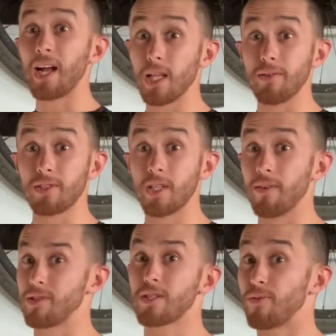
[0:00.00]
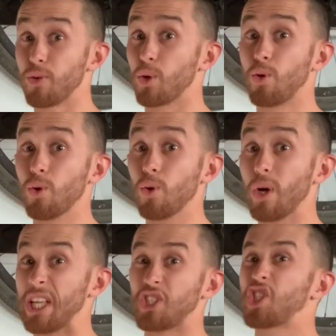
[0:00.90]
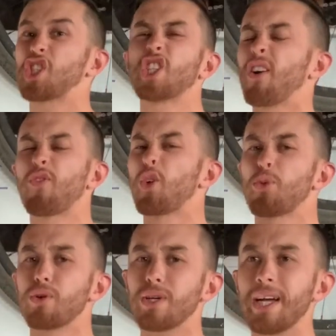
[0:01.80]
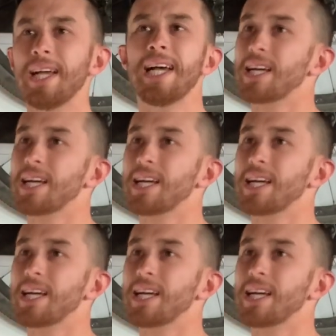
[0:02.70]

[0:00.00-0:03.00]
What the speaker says: level stuff just to feel cool and suffer through it,